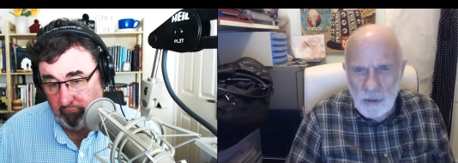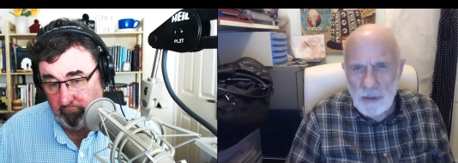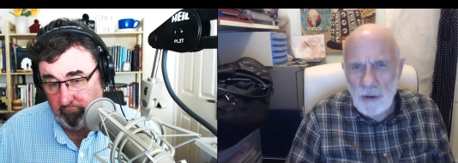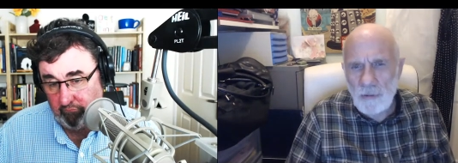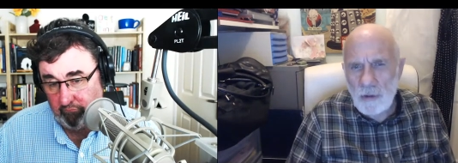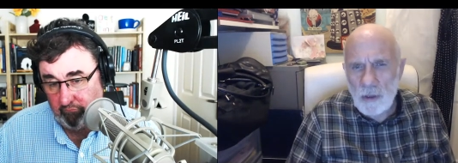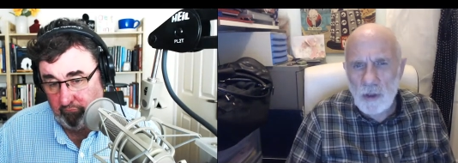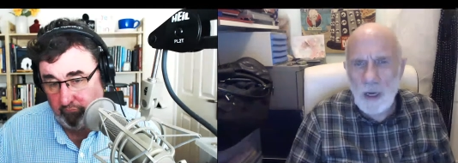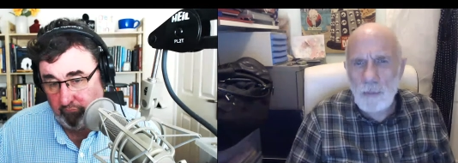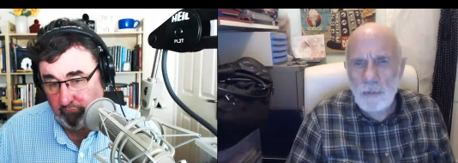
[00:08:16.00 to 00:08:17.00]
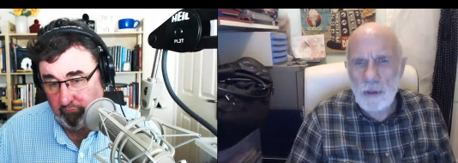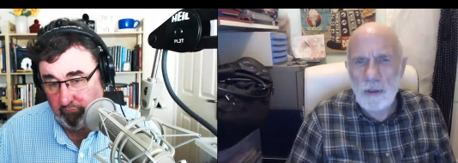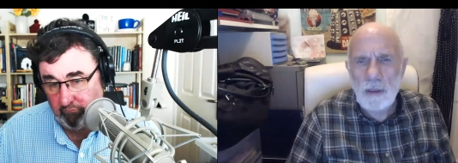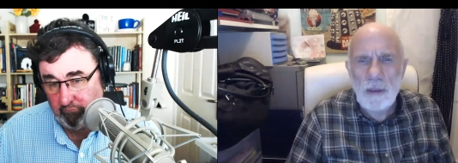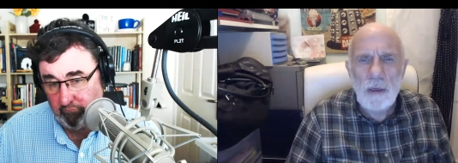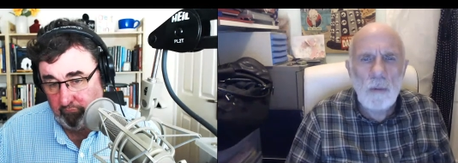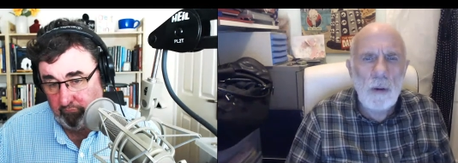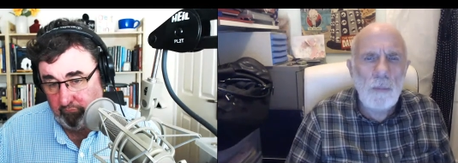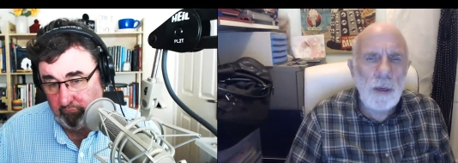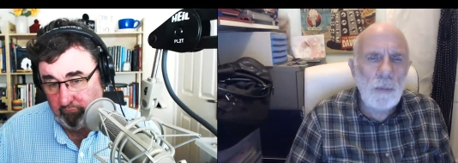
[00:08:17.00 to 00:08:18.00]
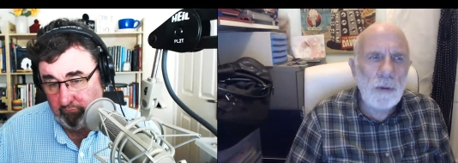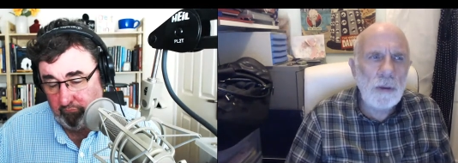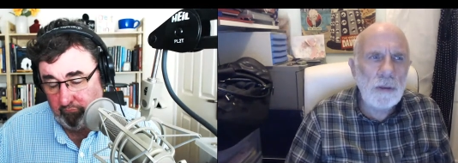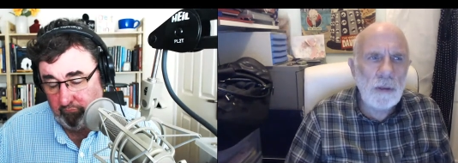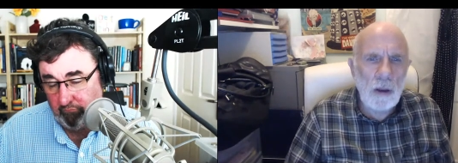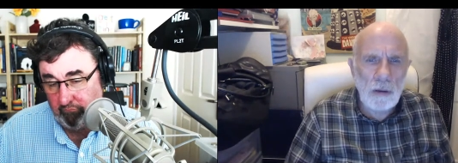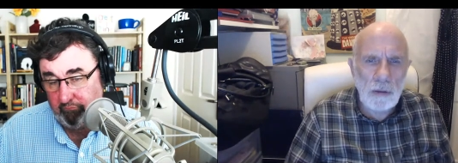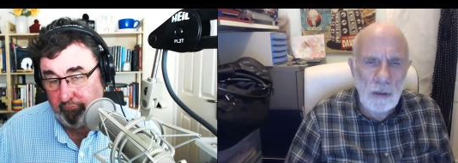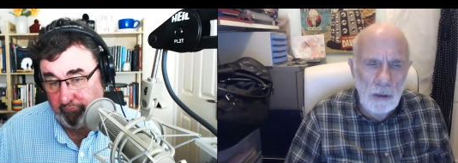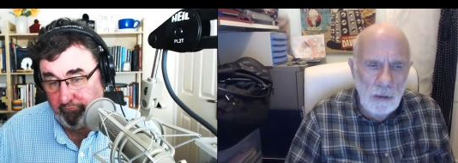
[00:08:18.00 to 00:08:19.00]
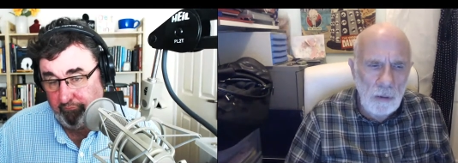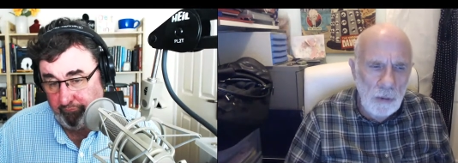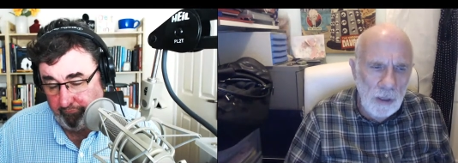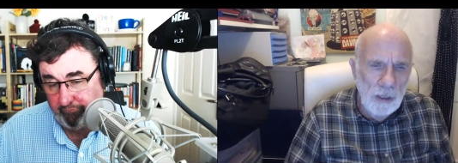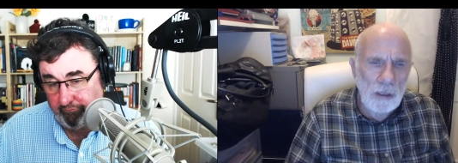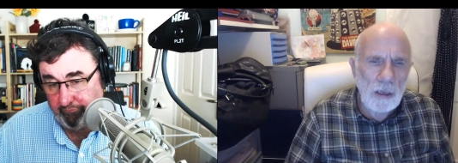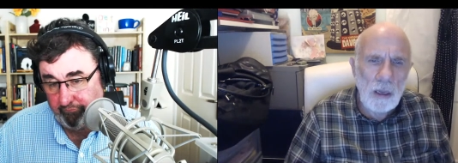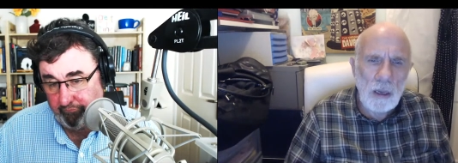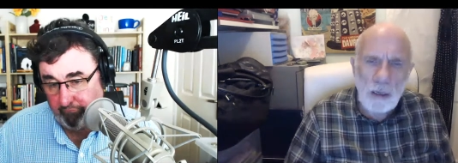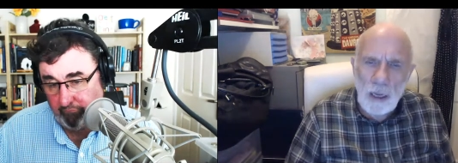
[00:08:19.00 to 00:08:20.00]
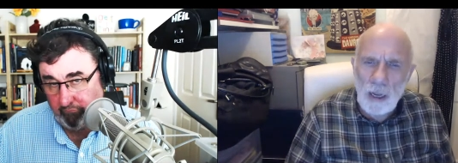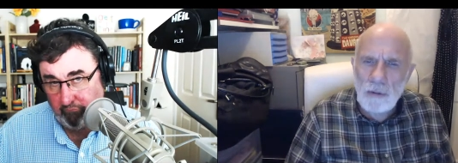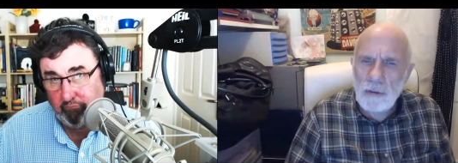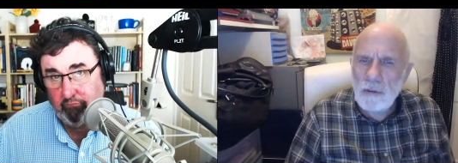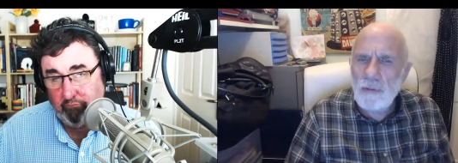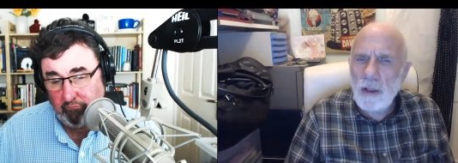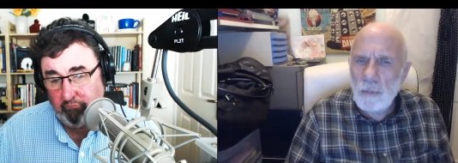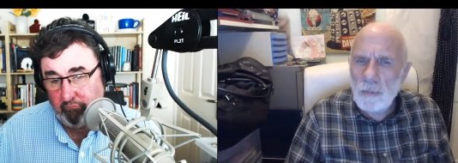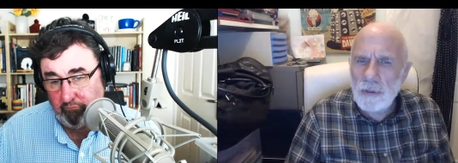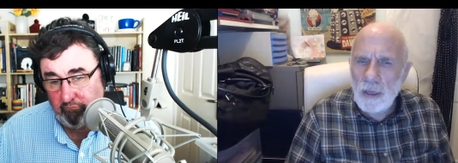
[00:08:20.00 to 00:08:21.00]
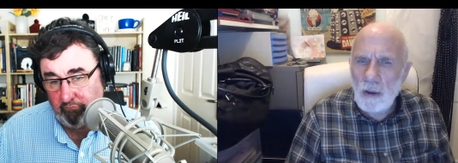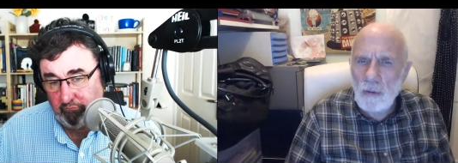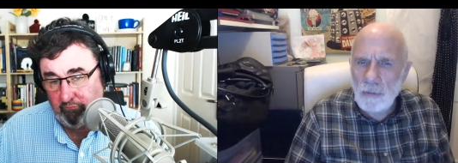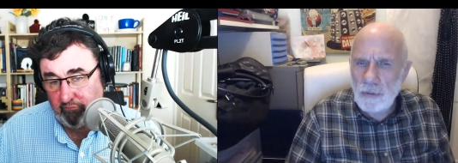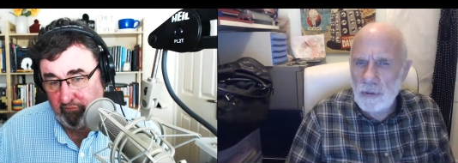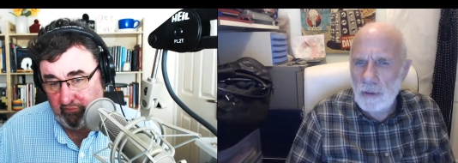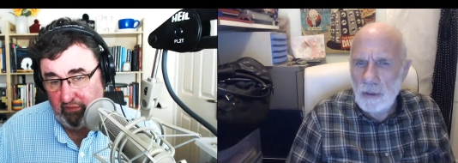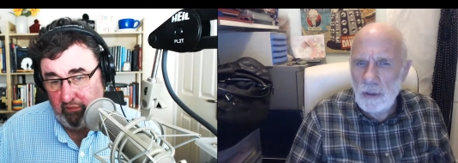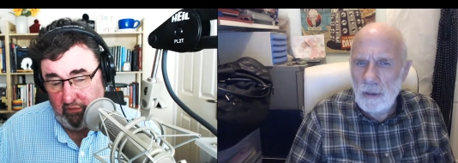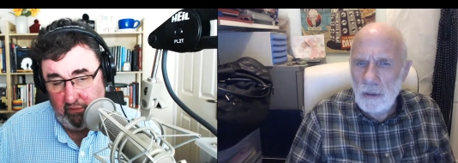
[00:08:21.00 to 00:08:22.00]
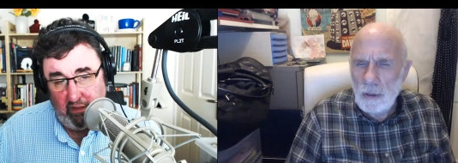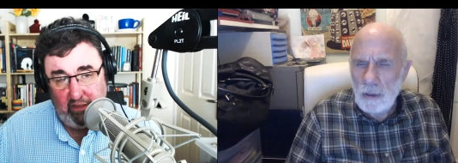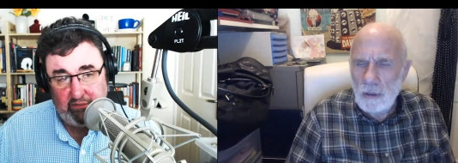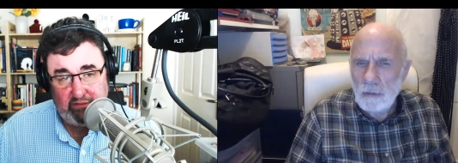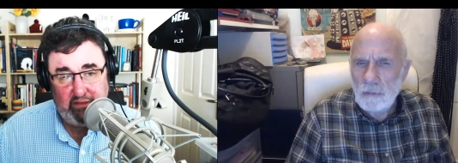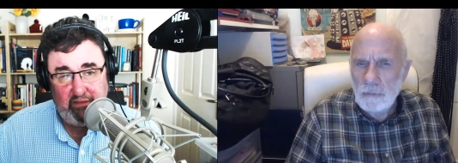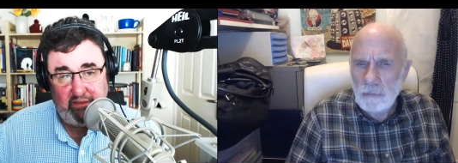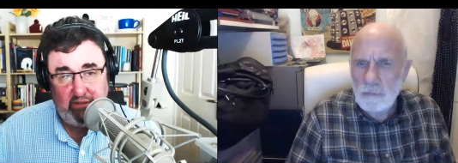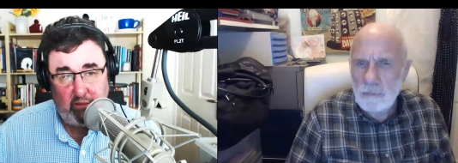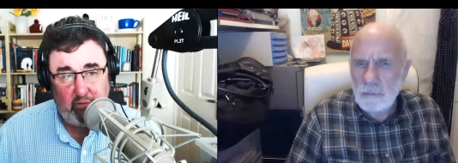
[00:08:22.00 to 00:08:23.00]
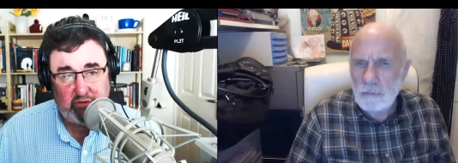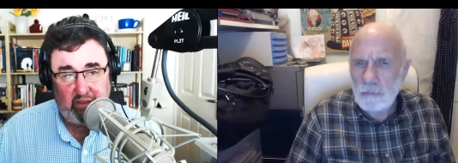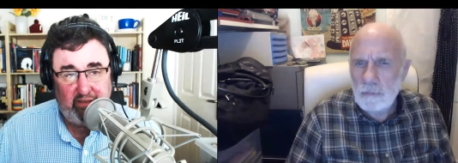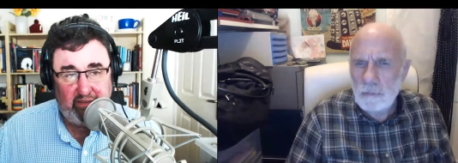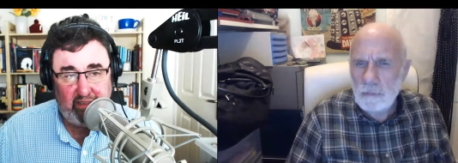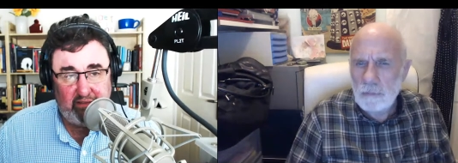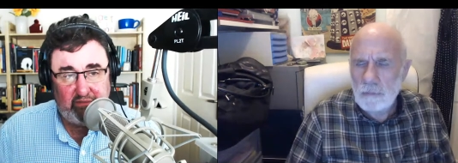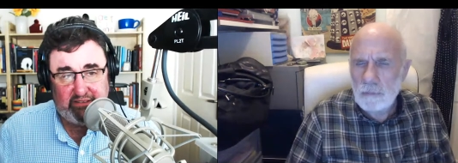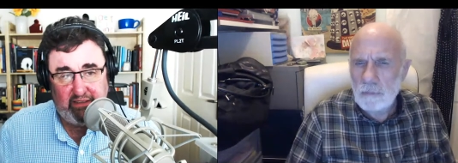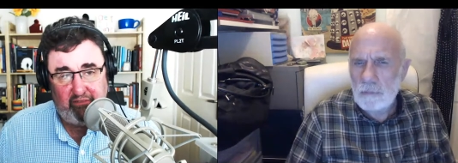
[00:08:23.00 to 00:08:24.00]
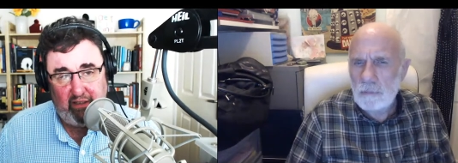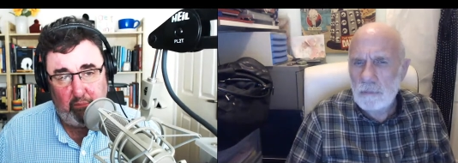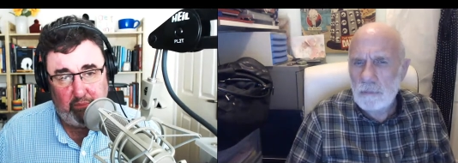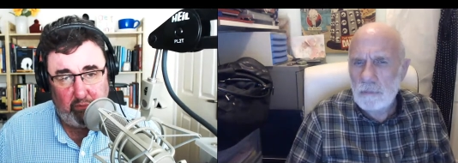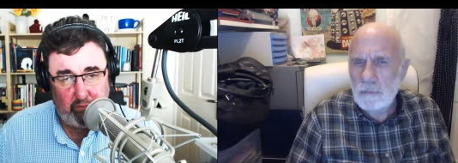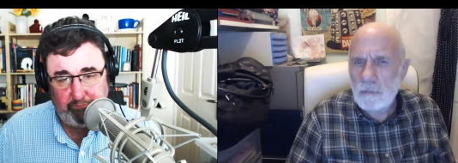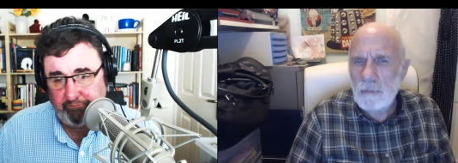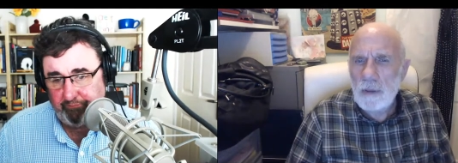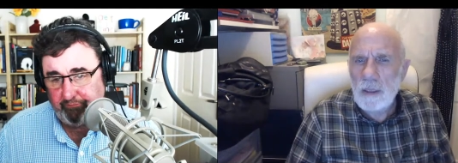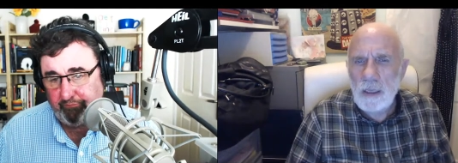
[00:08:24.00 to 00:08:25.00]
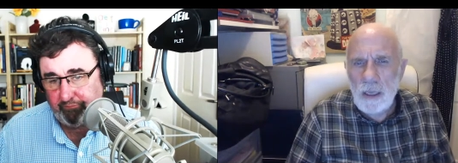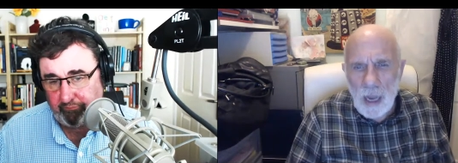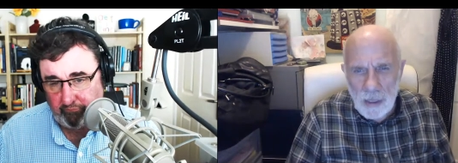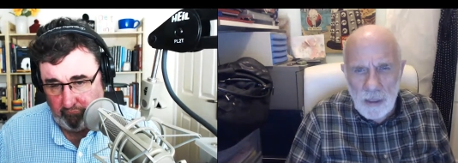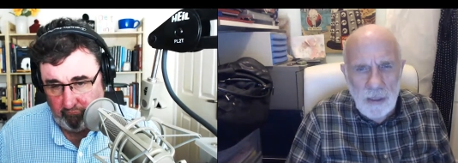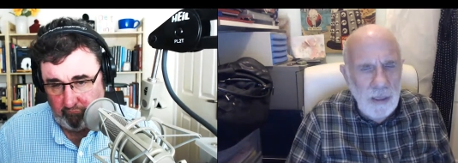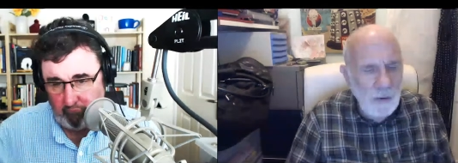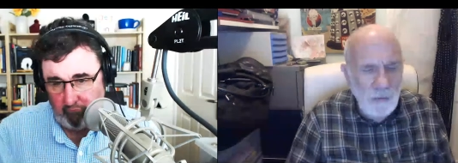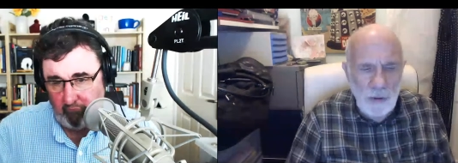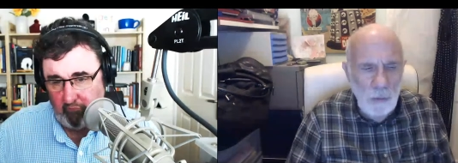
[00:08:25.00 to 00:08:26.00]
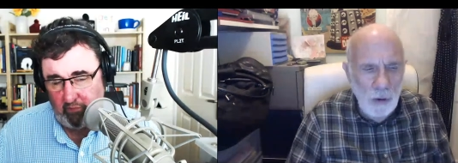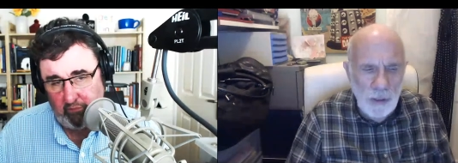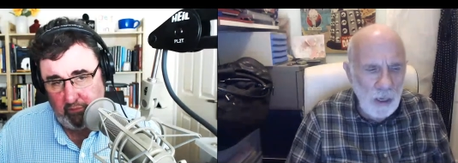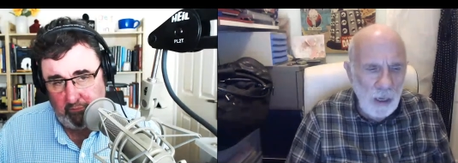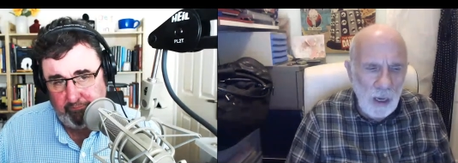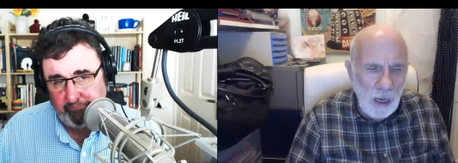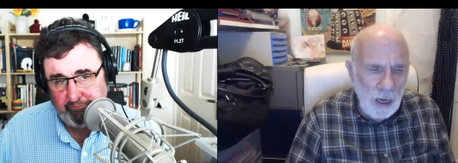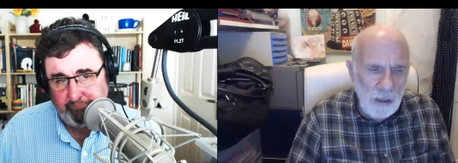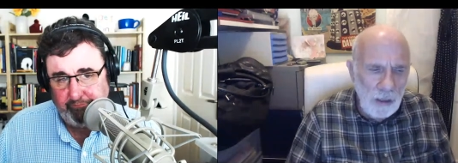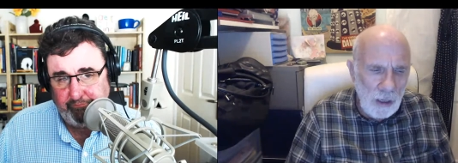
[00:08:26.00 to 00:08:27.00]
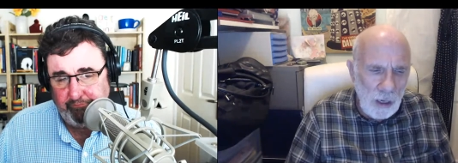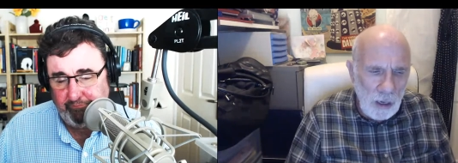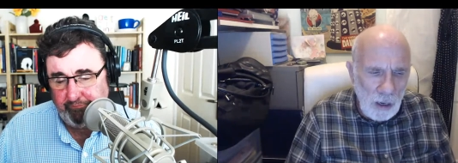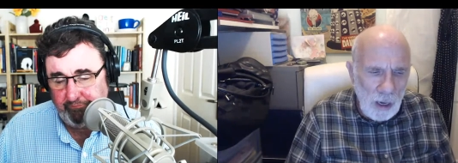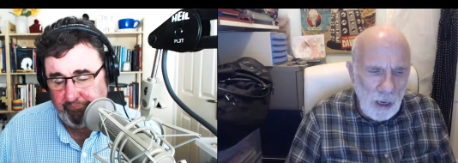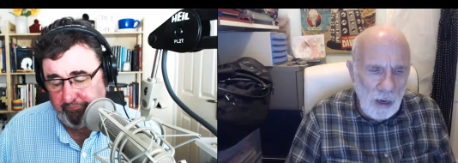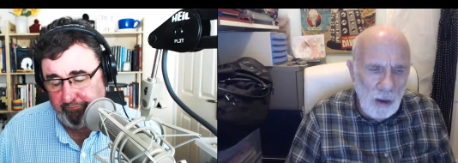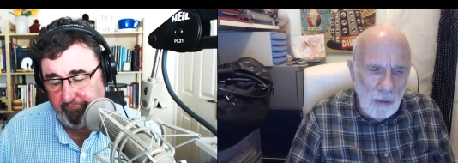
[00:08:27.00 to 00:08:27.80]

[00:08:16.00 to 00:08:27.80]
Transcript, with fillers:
Speaker 1: after each chapter where people can start looking and how to develop themselves.
Speaker 2: Oh, it's, a, it's almost like a kind of a self-help book.
Speaker 1: Yeah, it definitely was. And uh, uh, on the